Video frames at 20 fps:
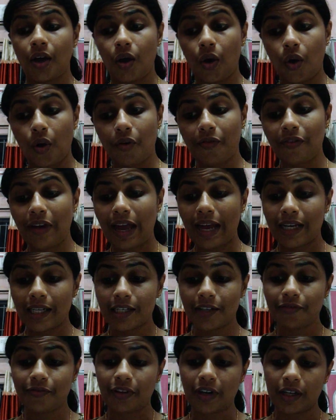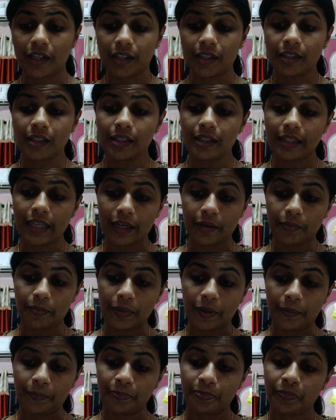of antifungal
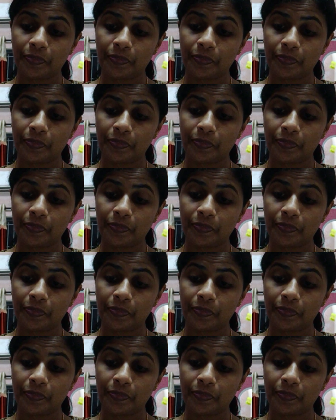therapy.